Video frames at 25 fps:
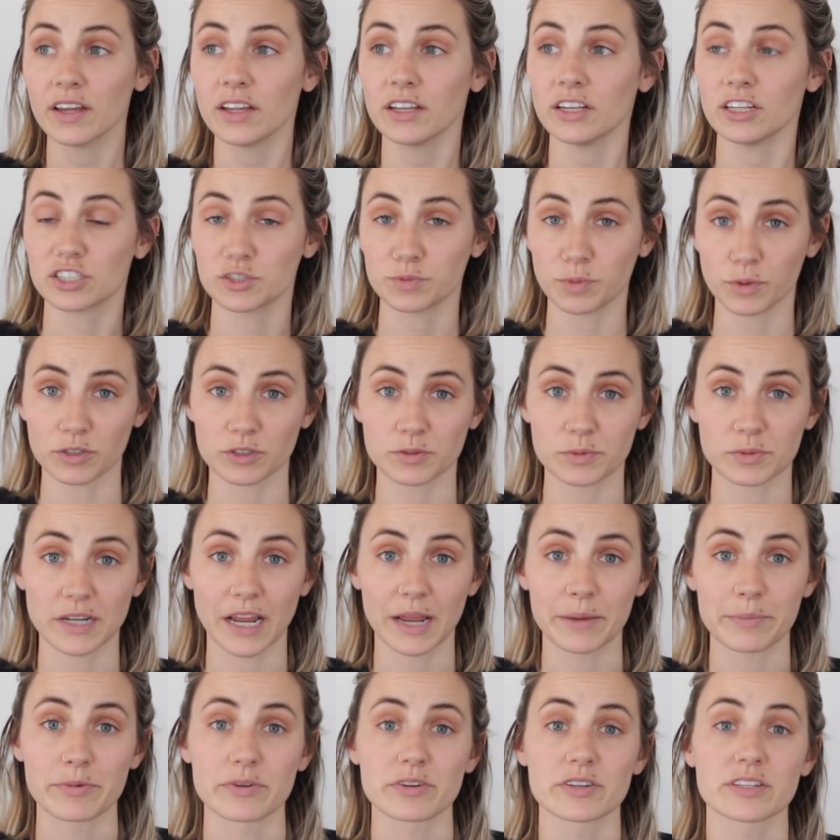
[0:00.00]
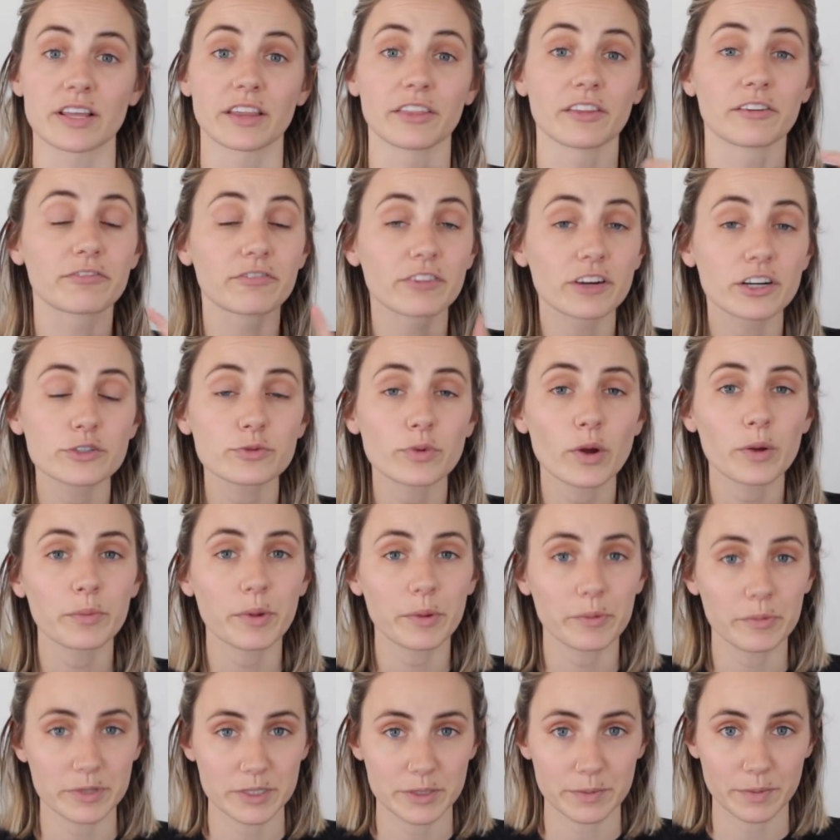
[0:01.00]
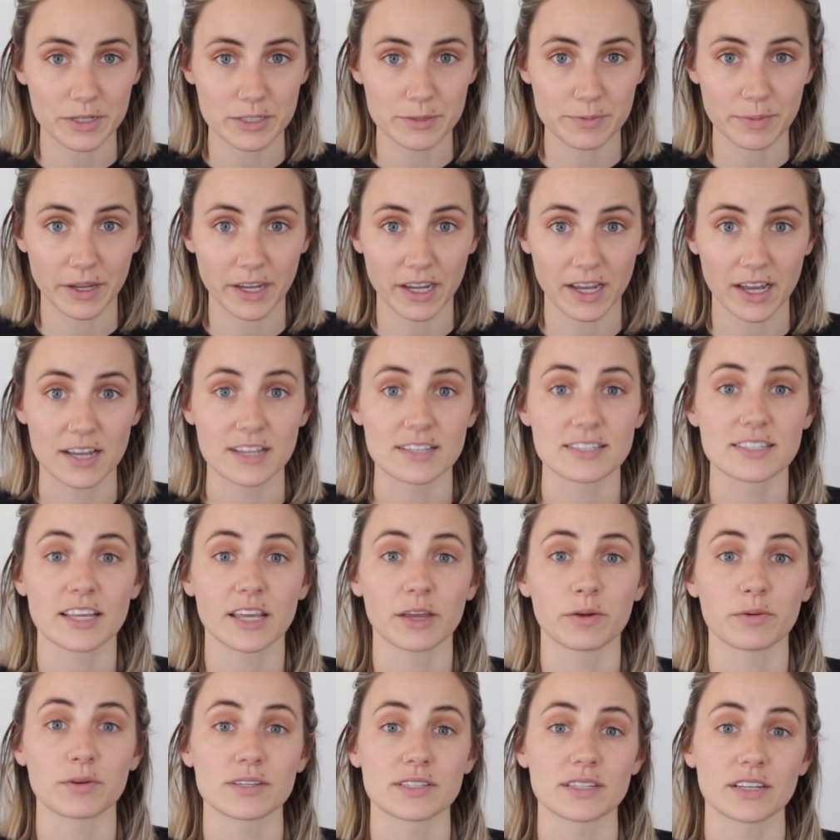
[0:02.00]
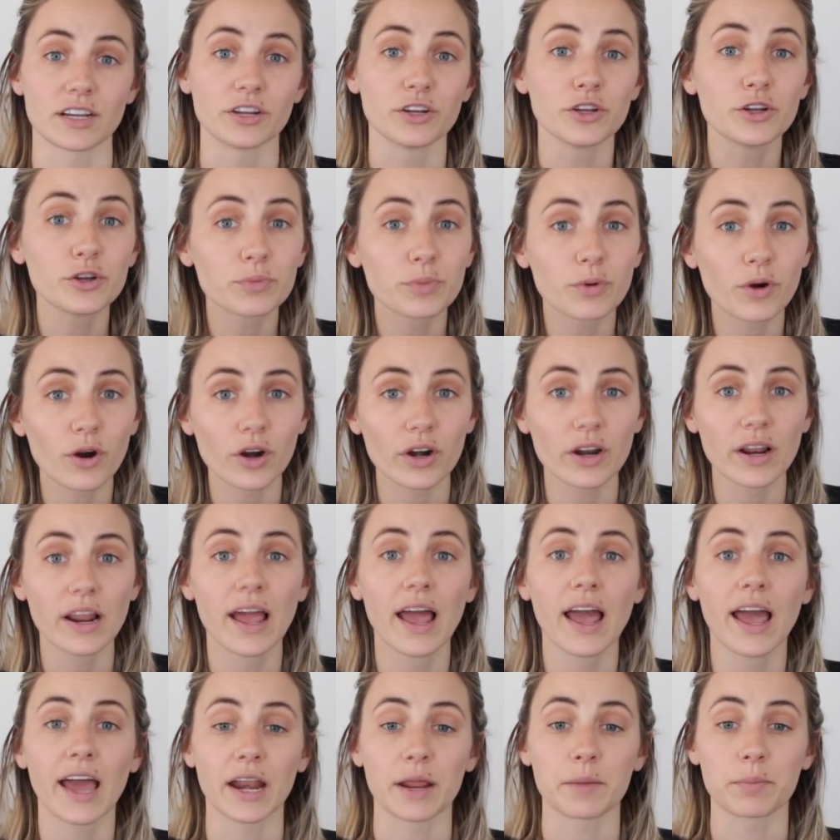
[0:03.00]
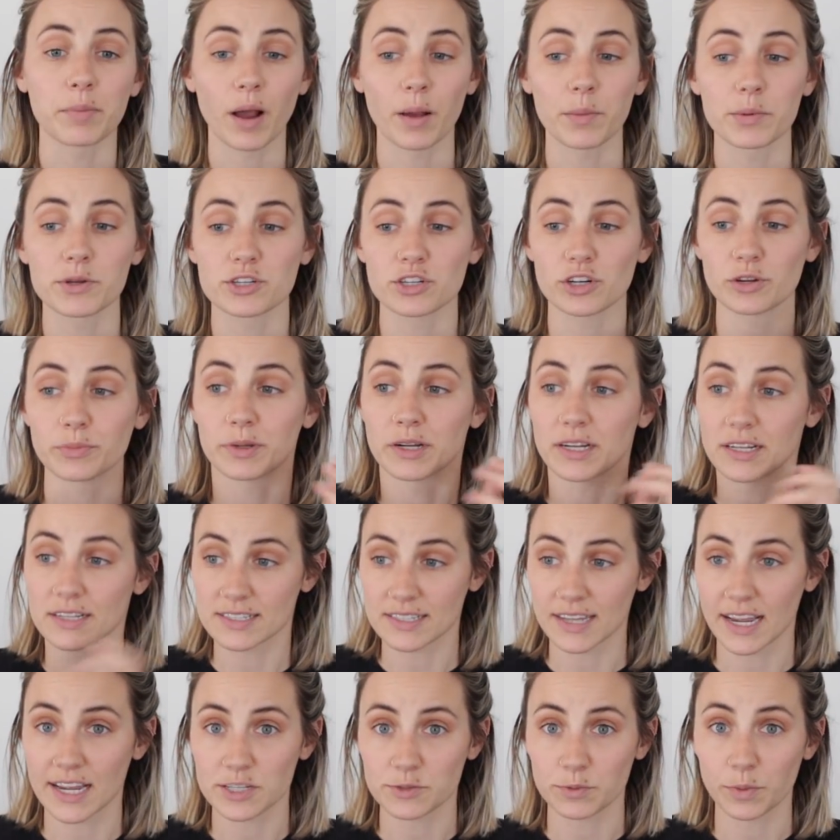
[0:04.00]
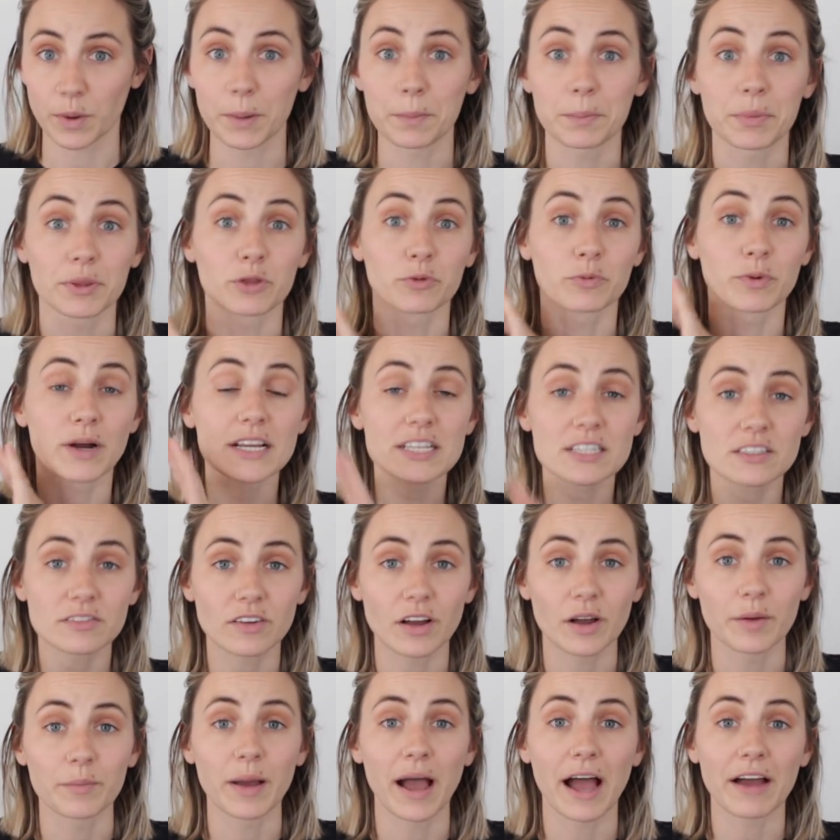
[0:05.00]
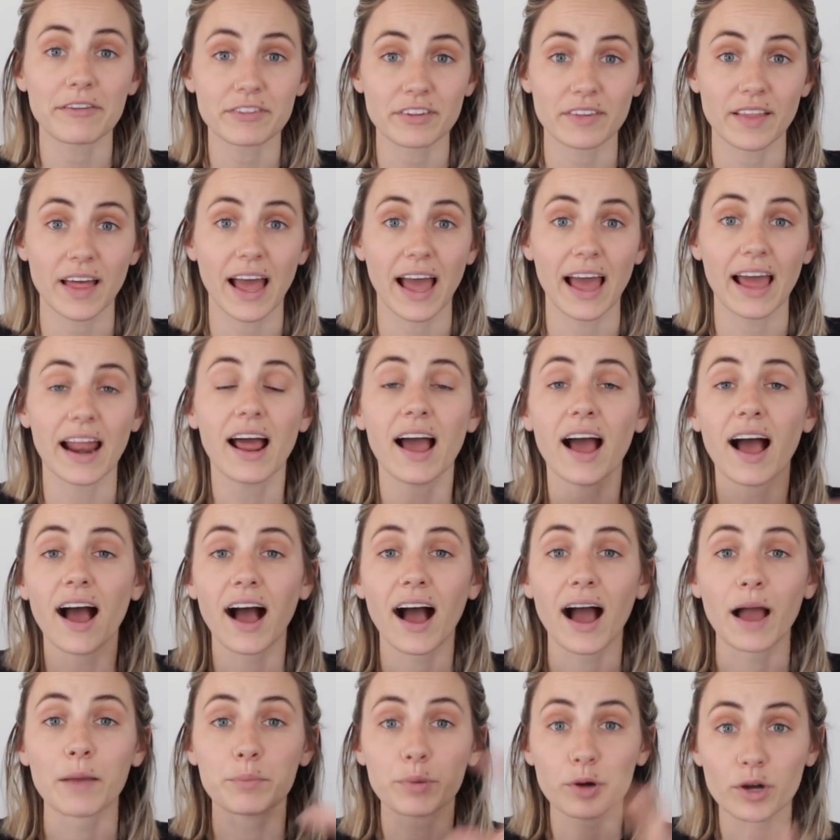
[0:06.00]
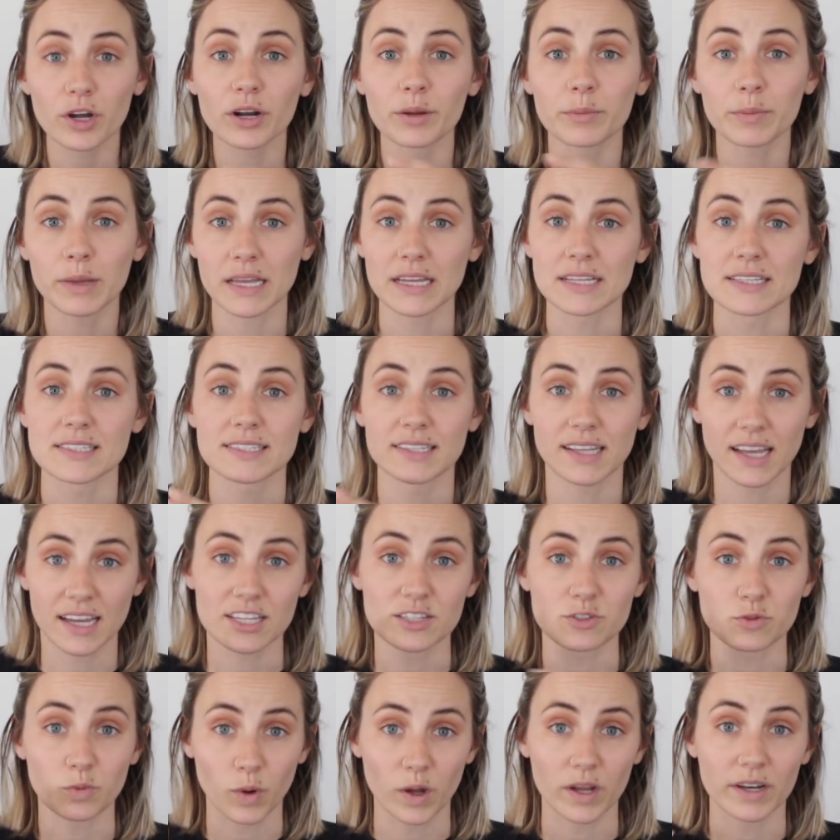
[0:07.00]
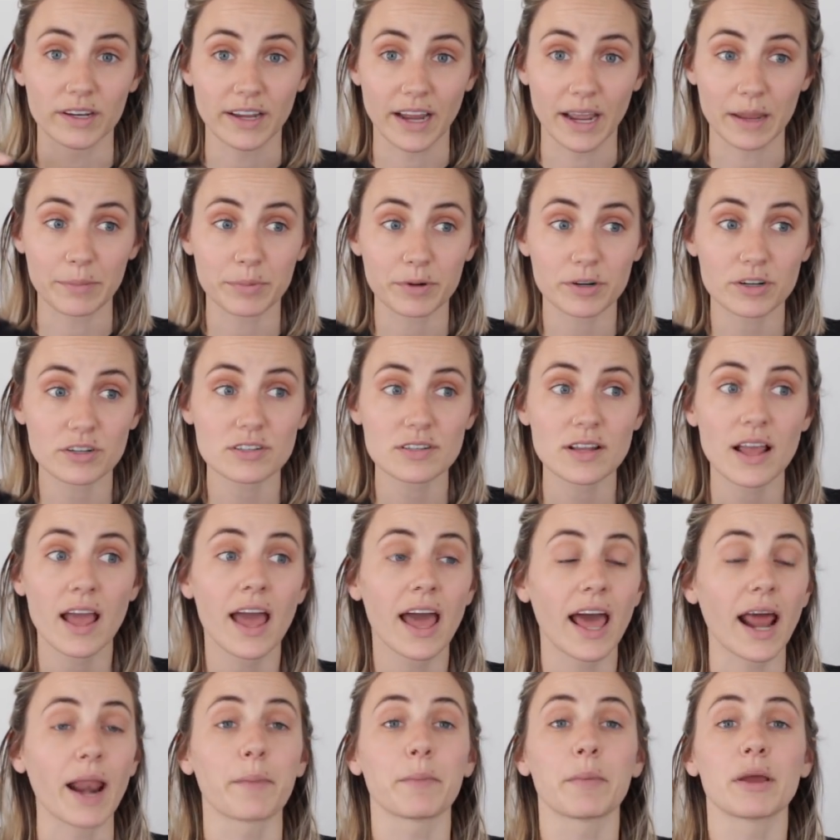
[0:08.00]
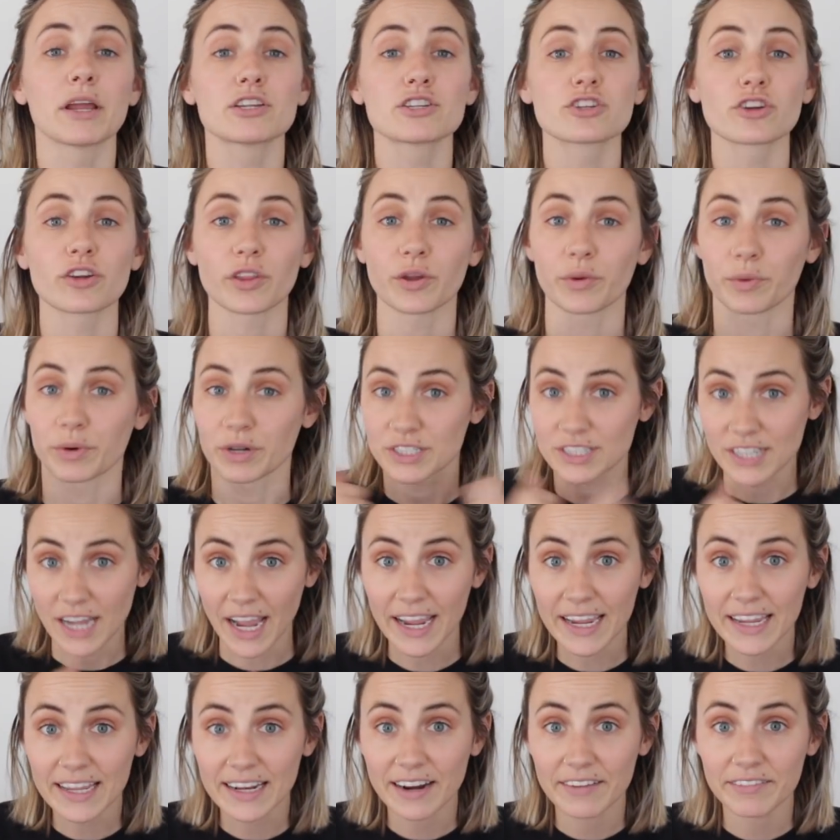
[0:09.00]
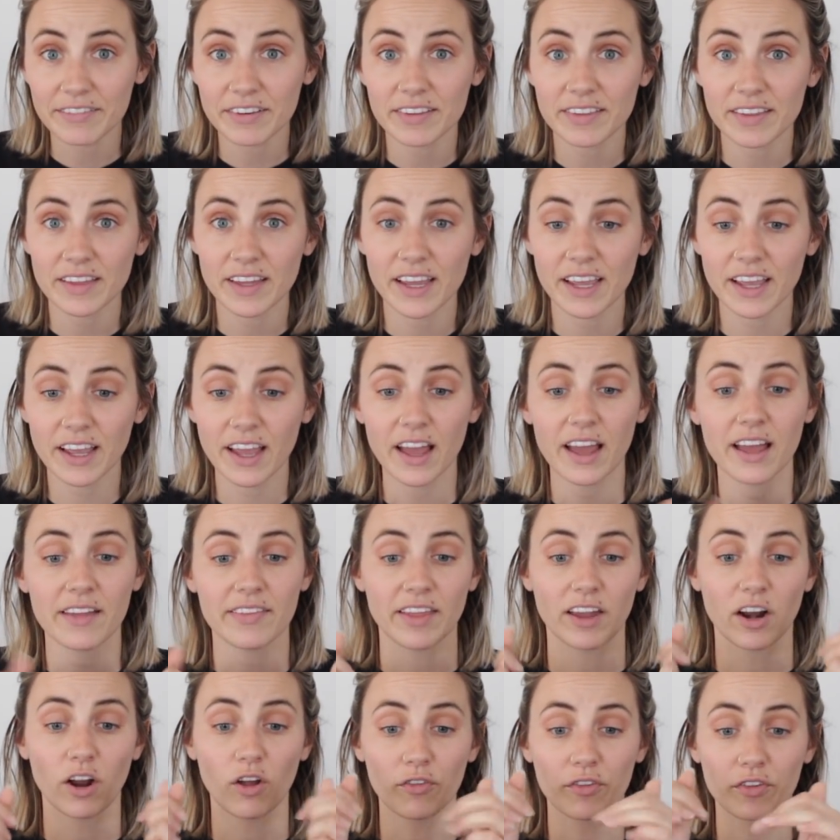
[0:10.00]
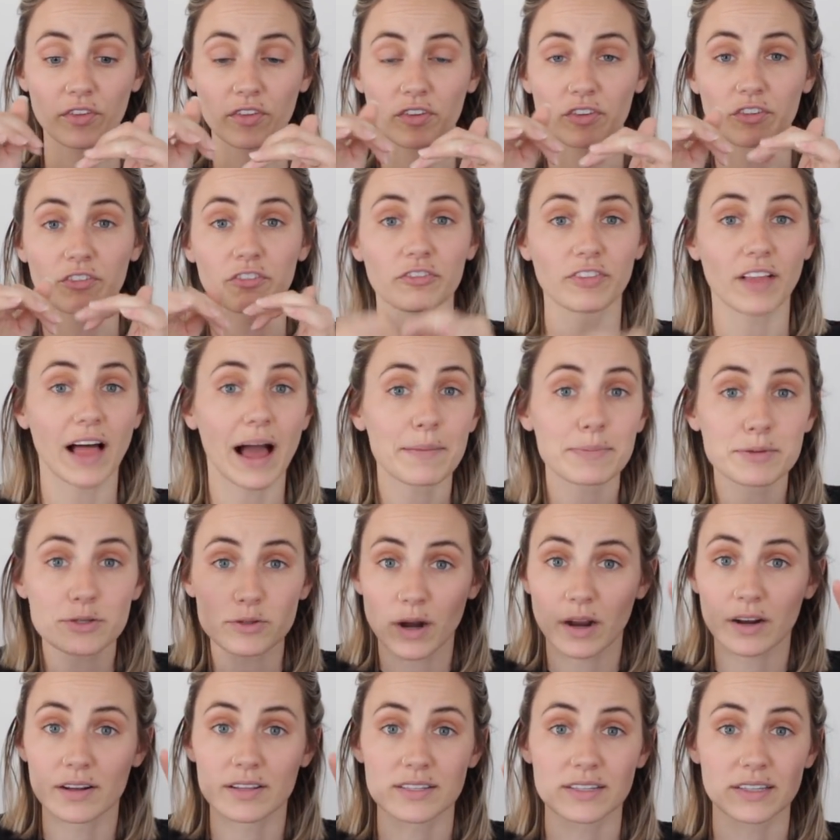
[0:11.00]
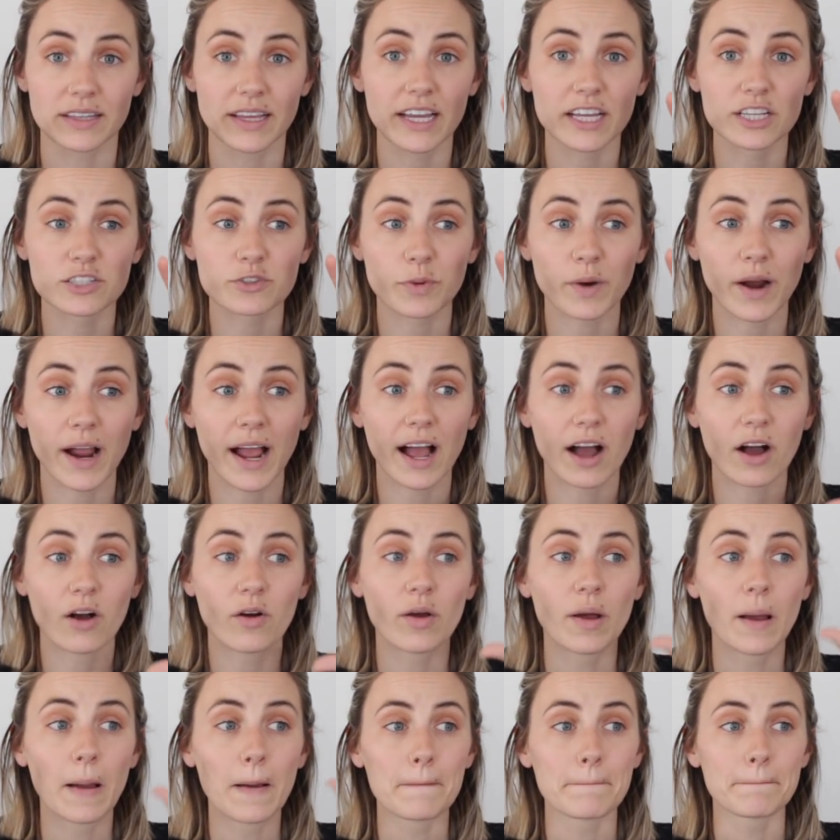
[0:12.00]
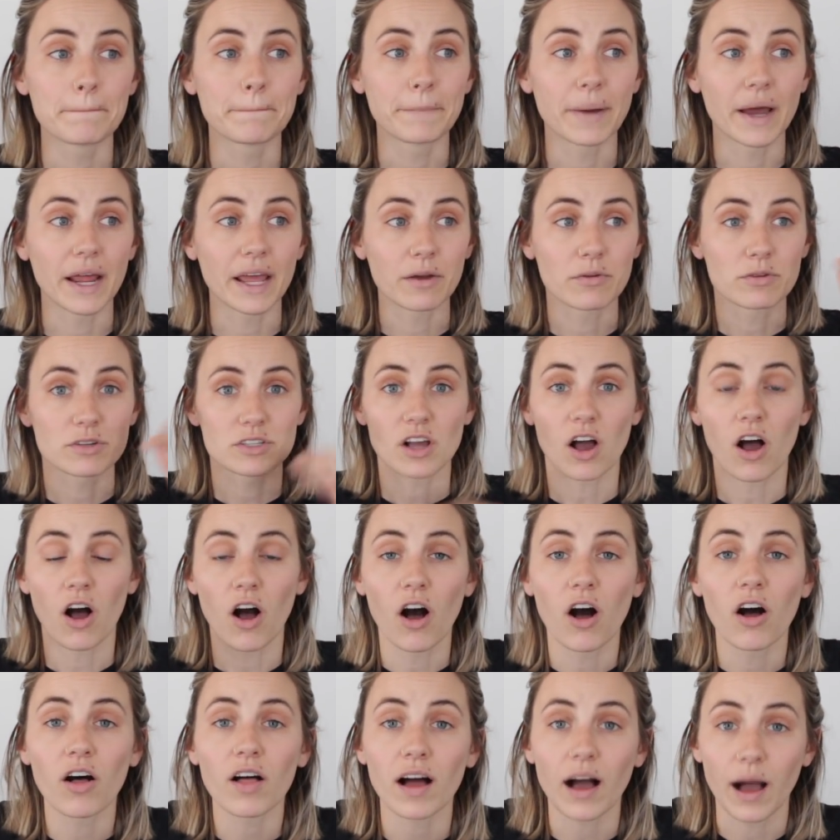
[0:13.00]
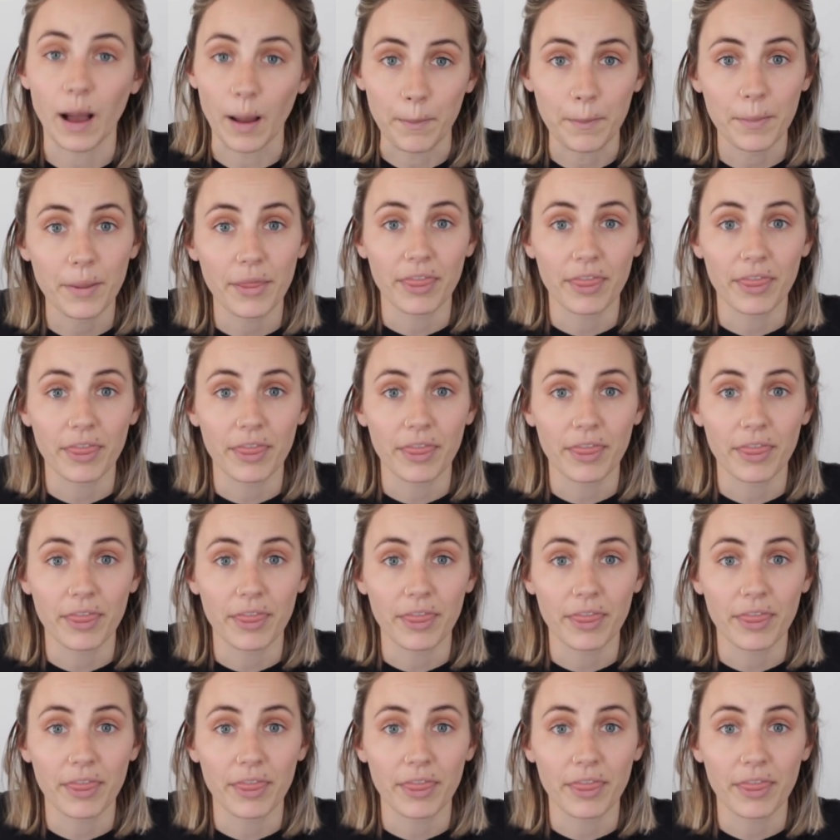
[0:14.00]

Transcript: disposable diapers. And the first one was because he wasn't a newborn and he probably should have been the size 1. But the rest of them, after that, I put him in size 1 diapers, and I made sure they were tight and everything, that all the little flaps around his legs were out, but it was all up